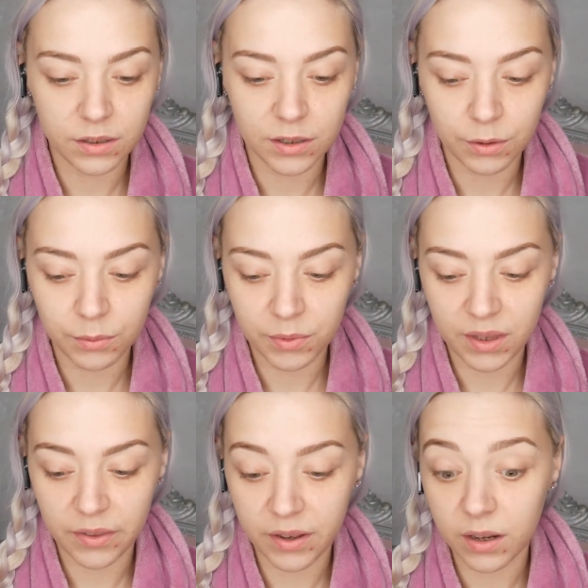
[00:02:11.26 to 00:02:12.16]
go in with
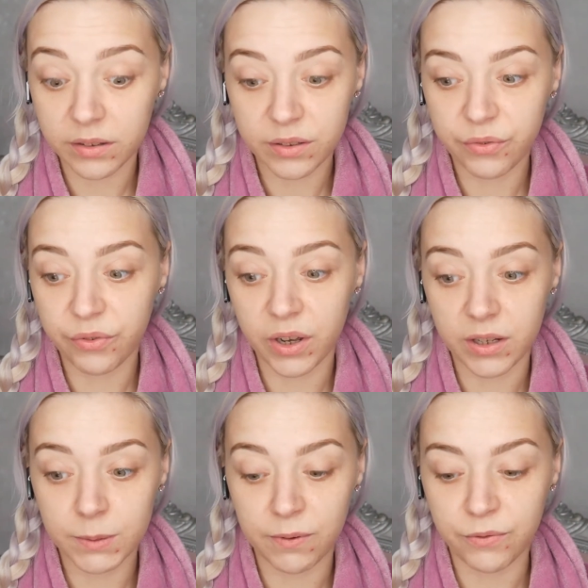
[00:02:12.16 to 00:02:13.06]
the other colours
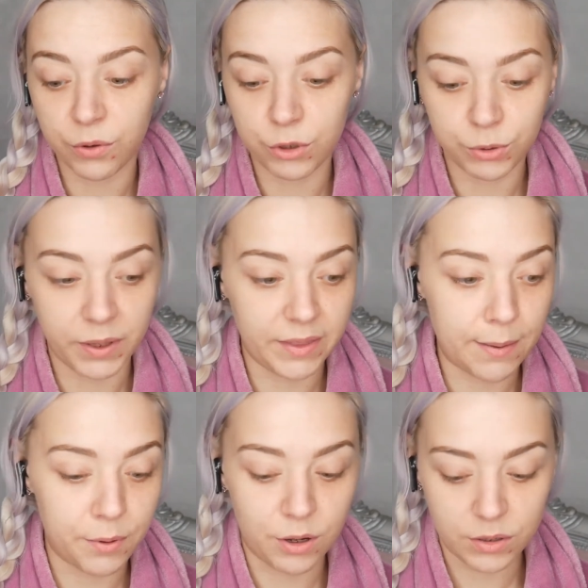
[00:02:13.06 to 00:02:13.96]
first before doing
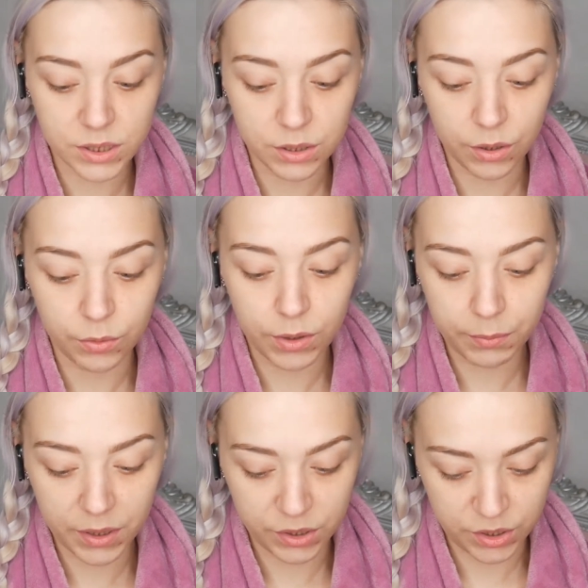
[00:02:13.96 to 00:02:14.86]
that part. So what
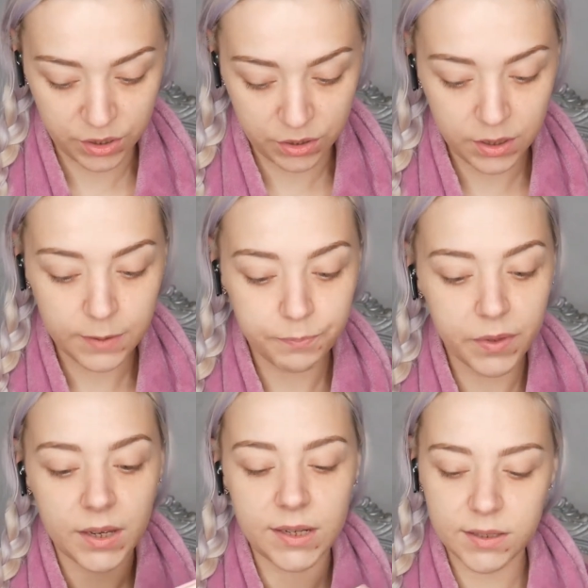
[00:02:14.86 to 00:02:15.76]
I'm going to do
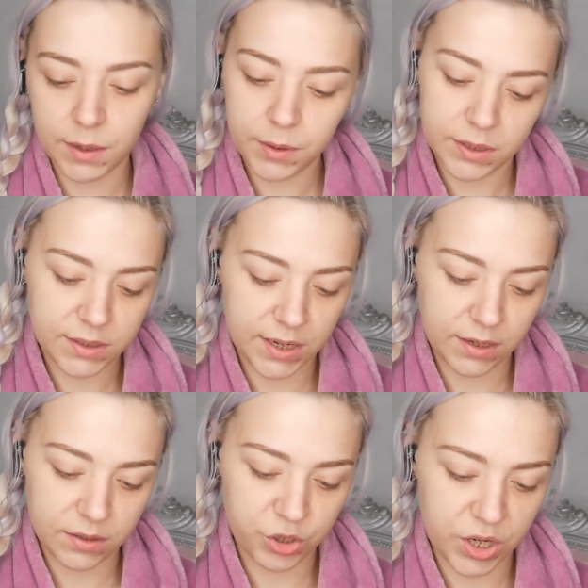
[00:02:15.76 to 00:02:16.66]
is I'm going to
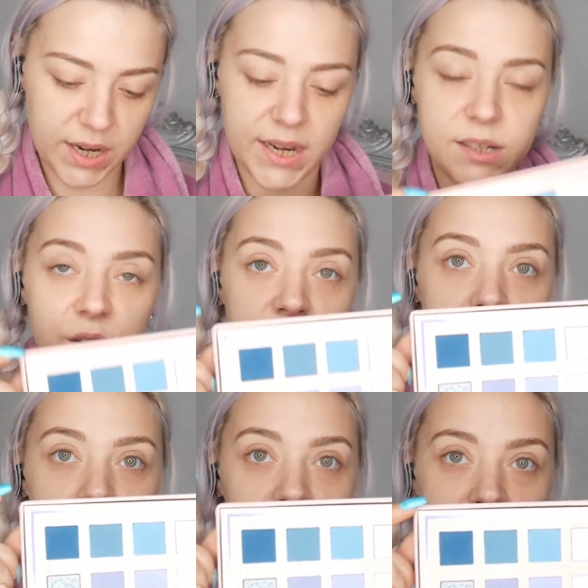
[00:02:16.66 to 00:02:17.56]
take the shade
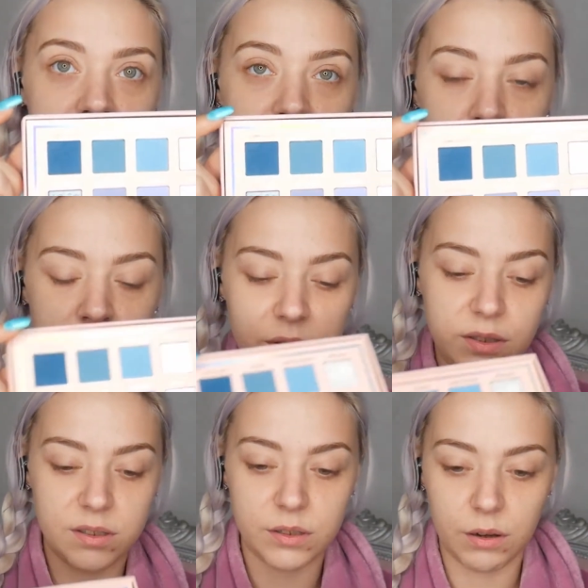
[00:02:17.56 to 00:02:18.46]
Don't Flake It, which is
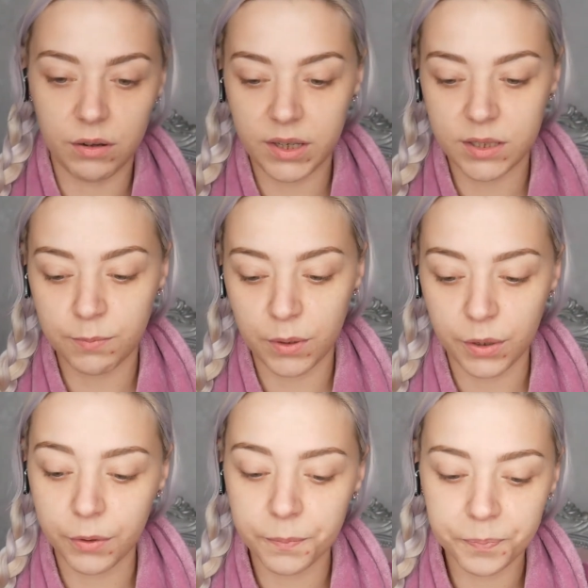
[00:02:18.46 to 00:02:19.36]
this darkest
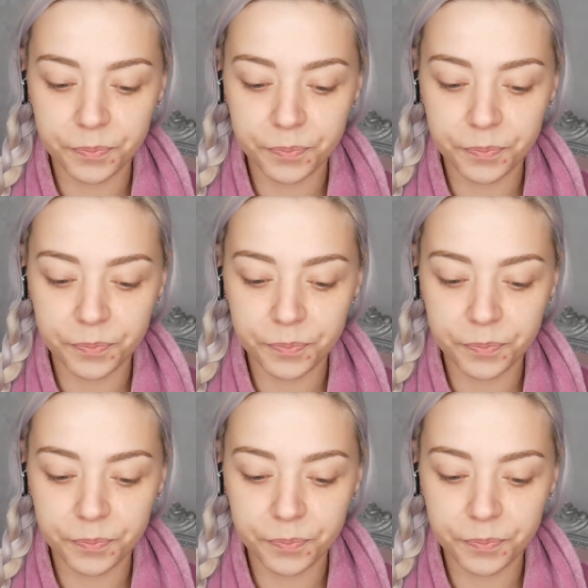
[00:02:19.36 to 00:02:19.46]
blue,